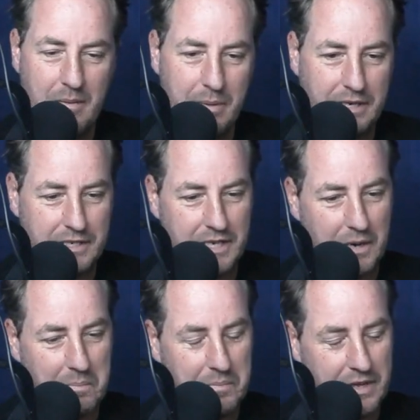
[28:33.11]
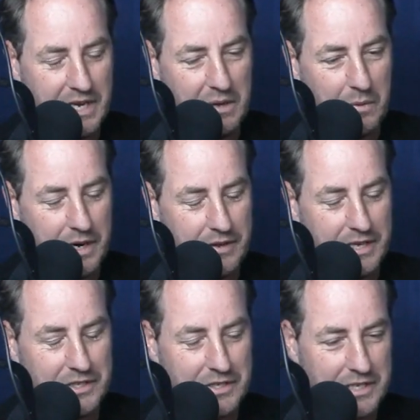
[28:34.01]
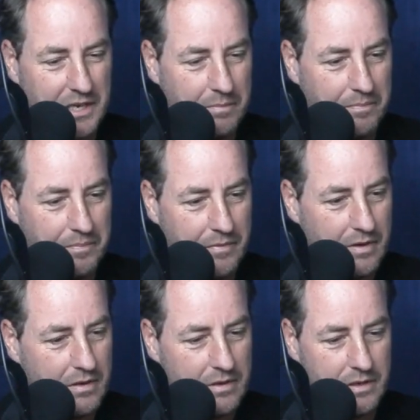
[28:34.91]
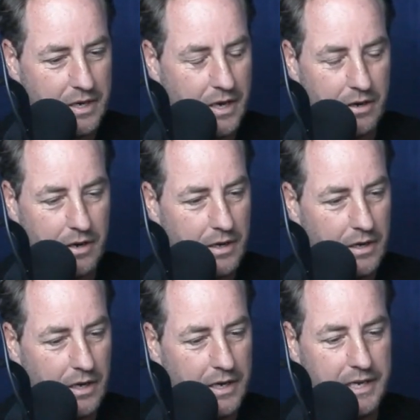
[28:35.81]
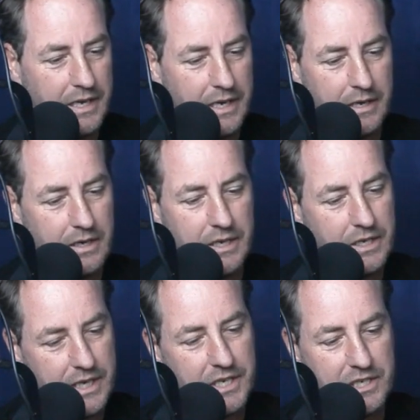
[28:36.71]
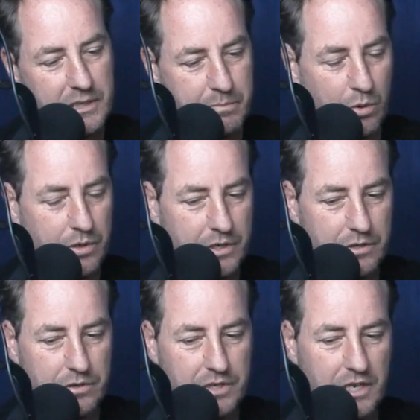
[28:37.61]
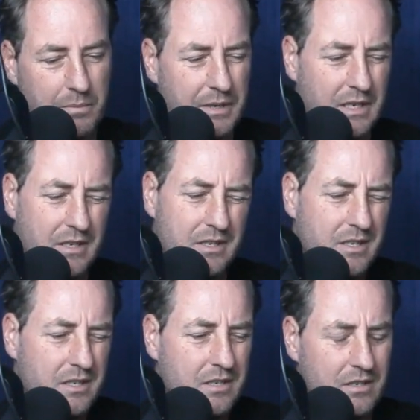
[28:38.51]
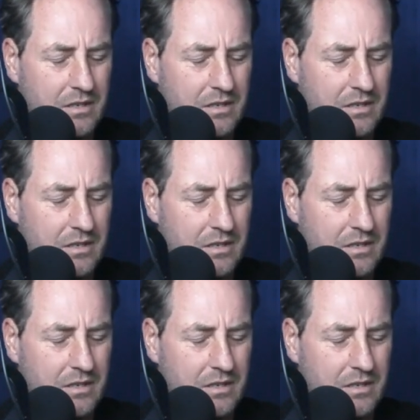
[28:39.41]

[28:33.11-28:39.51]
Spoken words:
But anyway, that's no. Yes, he's born in New Zealand, but this